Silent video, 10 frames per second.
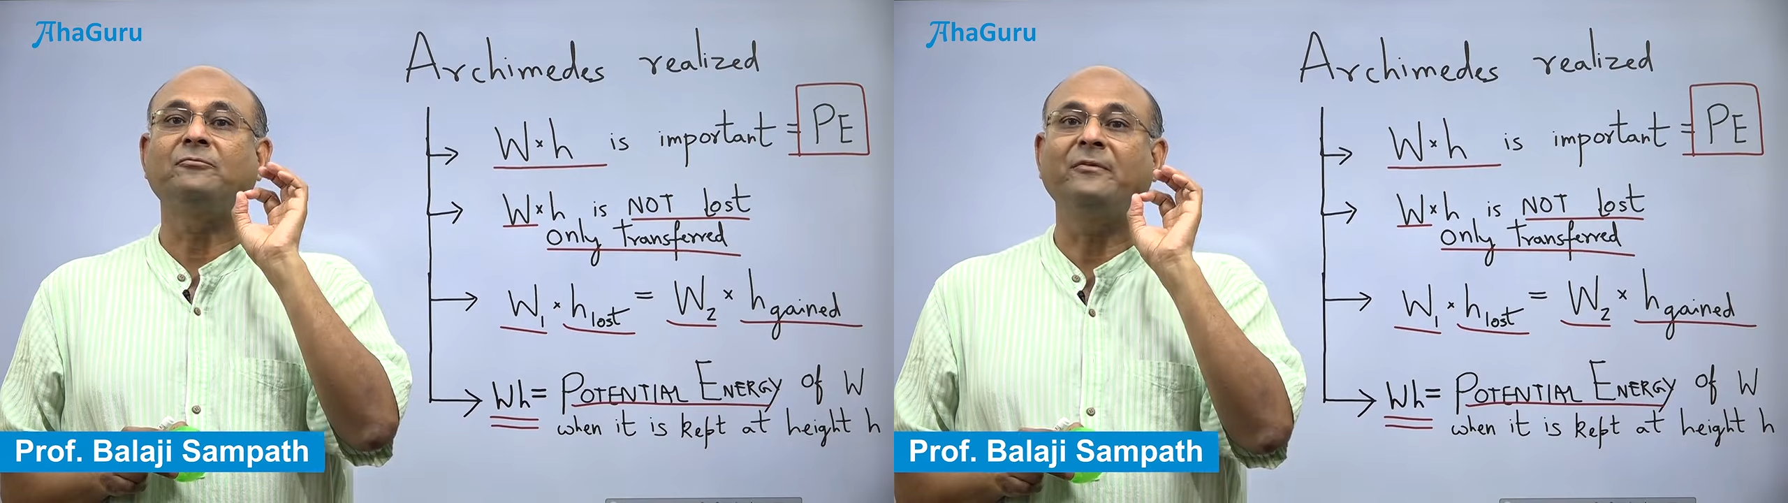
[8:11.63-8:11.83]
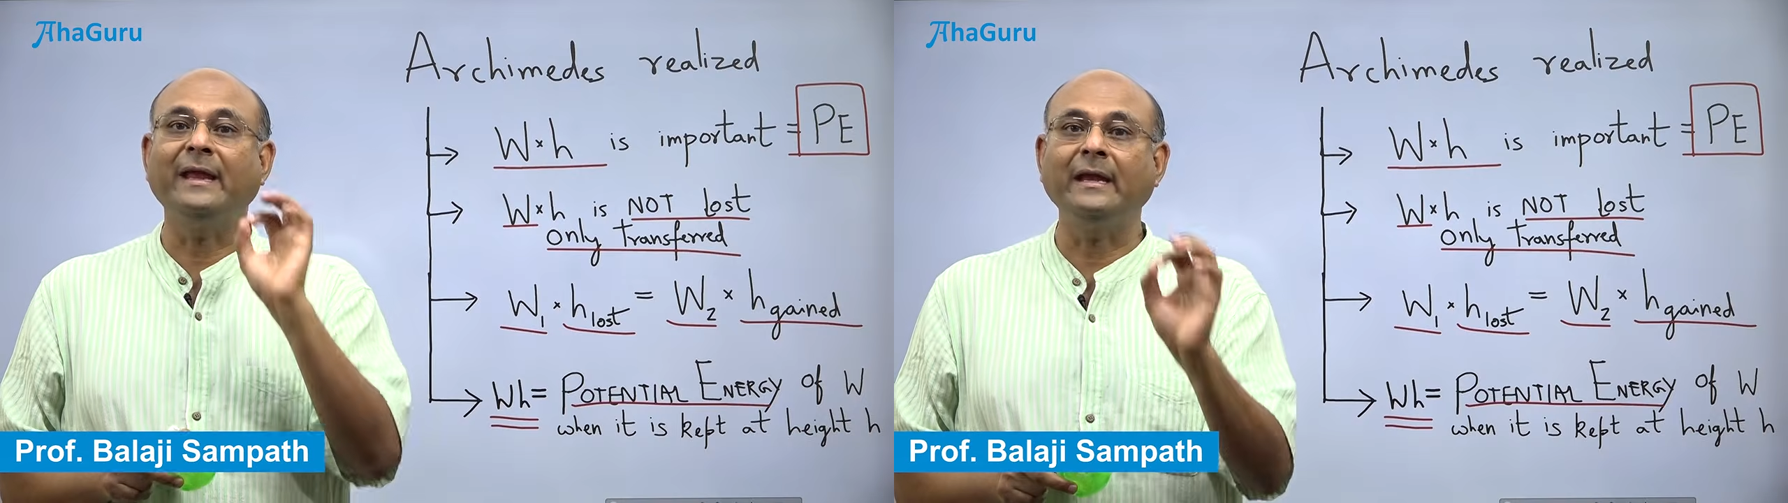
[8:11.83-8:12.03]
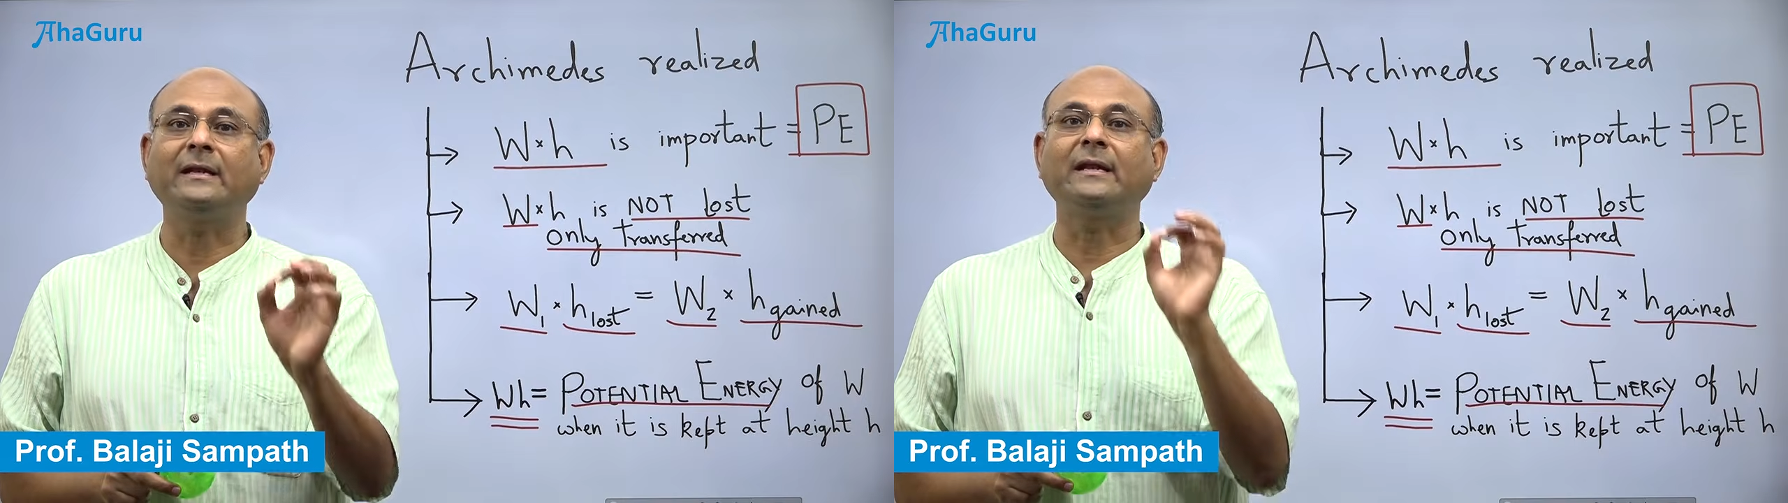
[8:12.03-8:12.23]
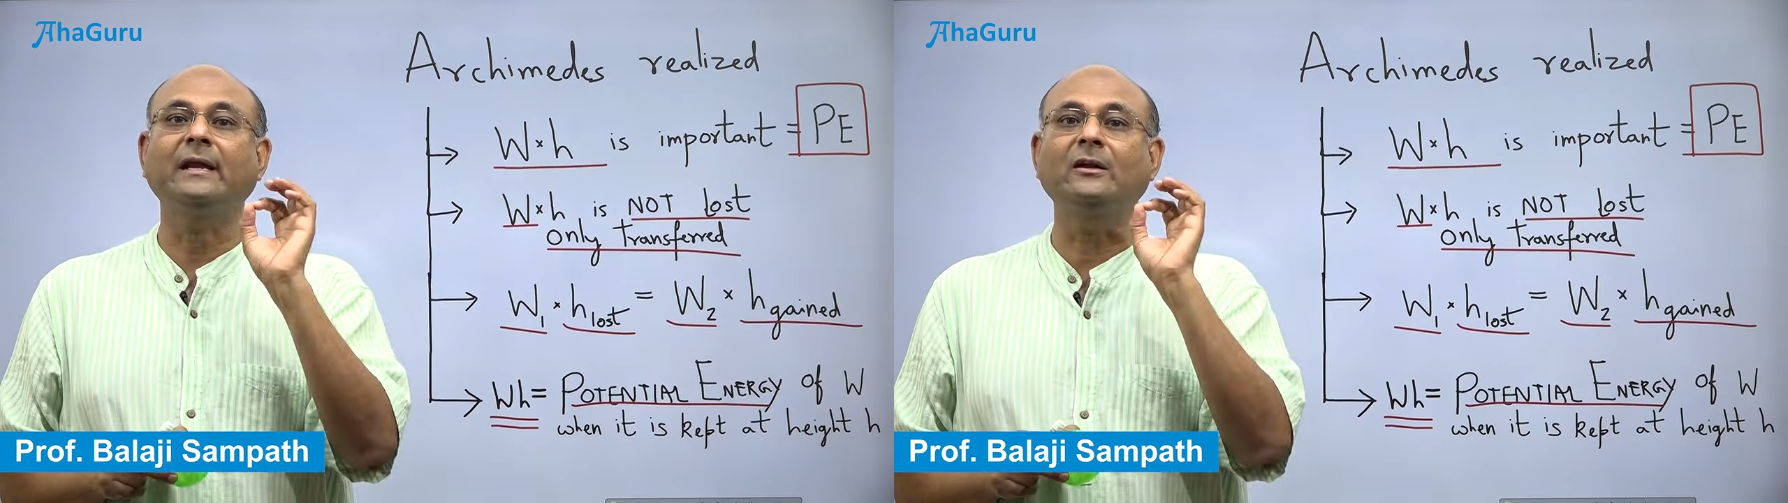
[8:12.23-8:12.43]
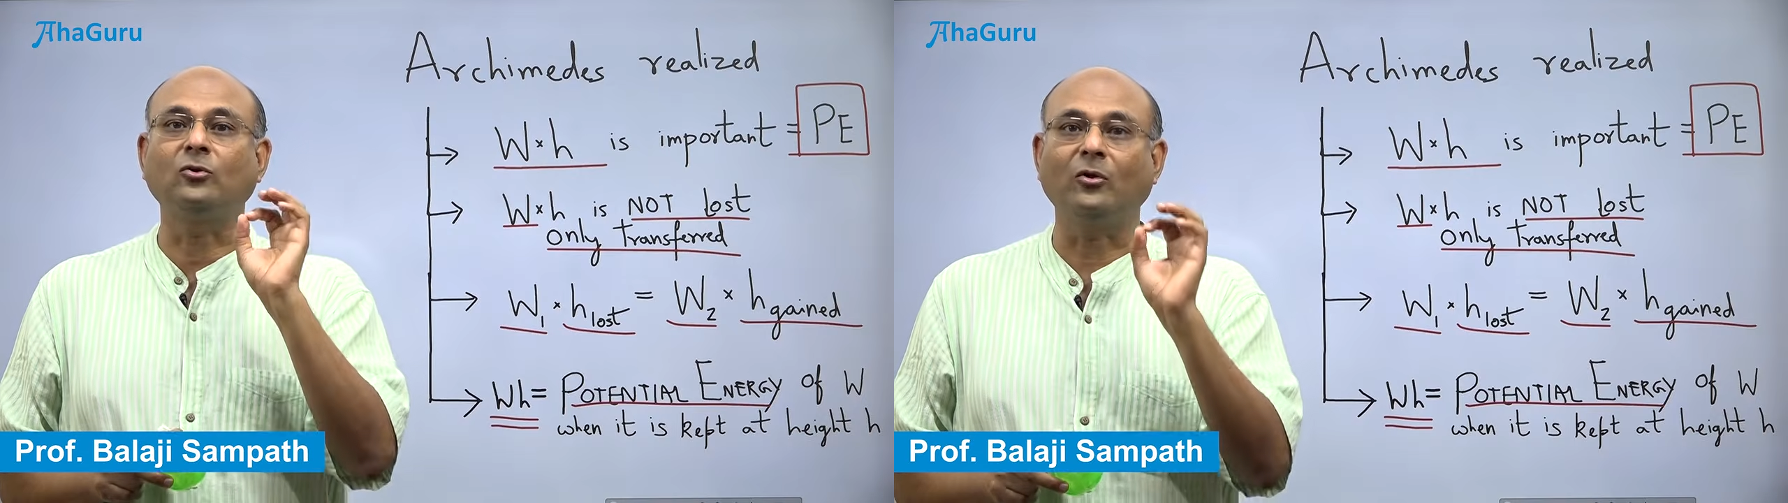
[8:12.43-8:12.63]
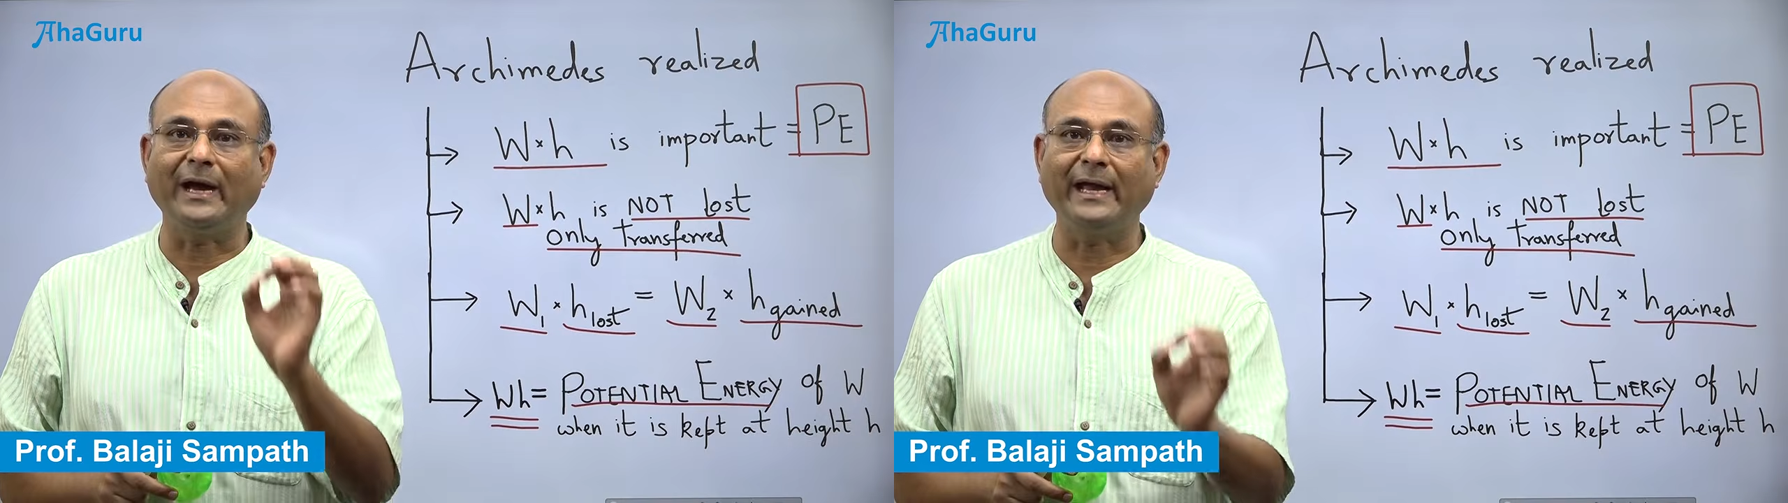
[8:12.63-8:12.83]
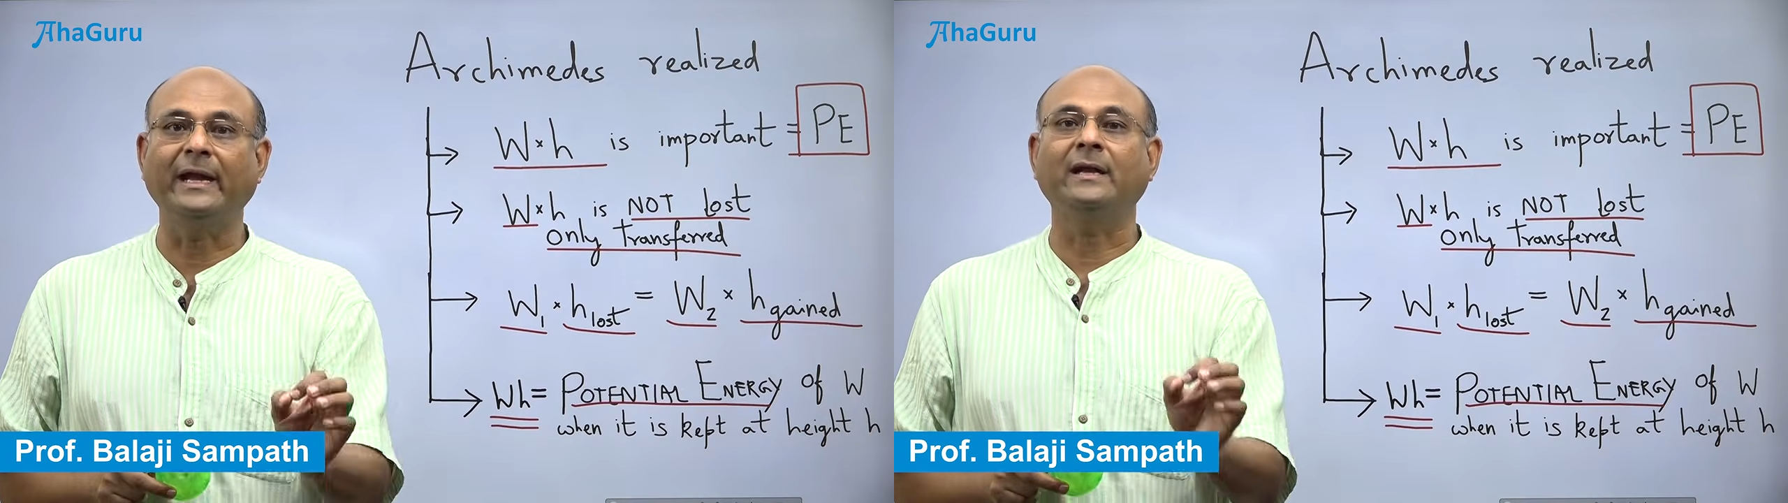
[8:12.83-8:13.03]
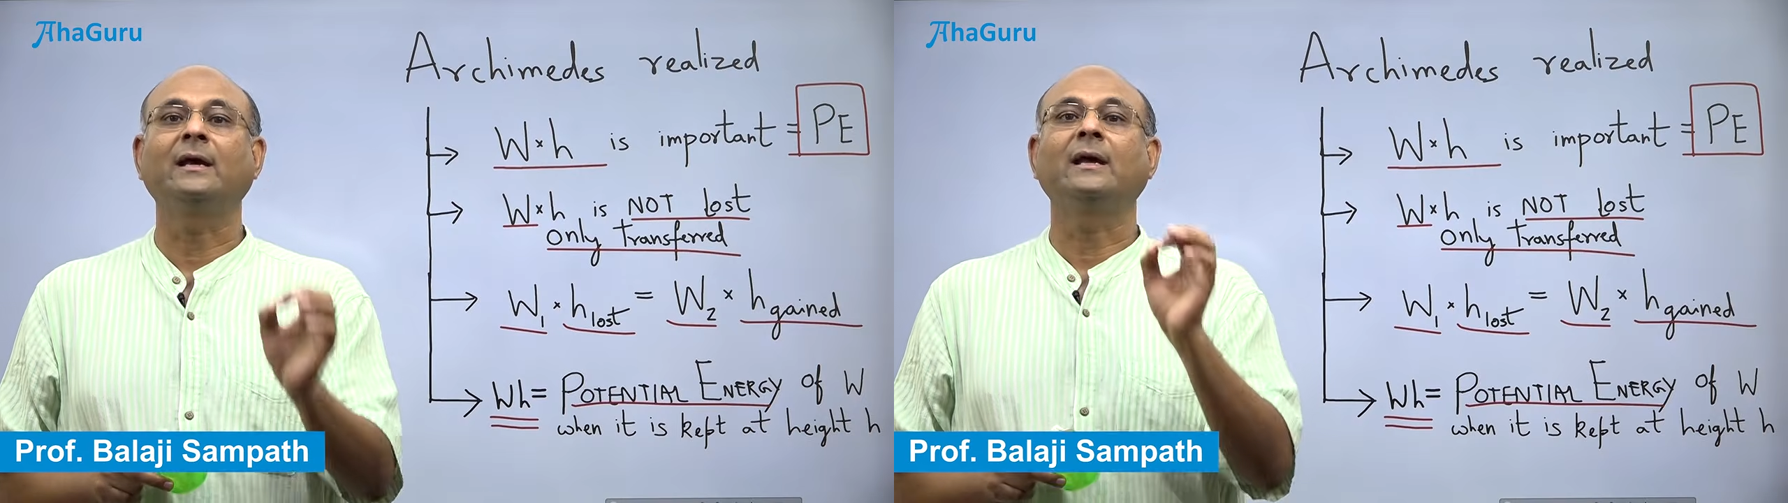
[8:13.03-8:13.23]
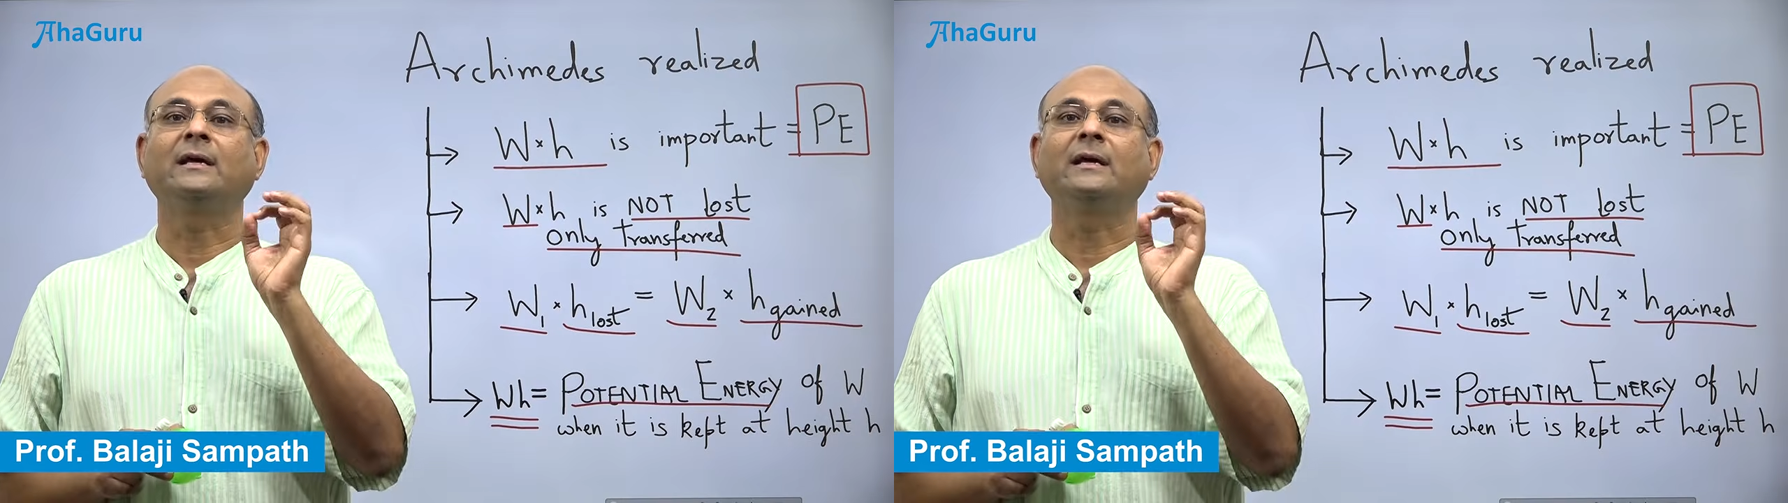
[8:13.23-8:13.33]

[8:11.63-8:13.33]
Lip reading: weight into height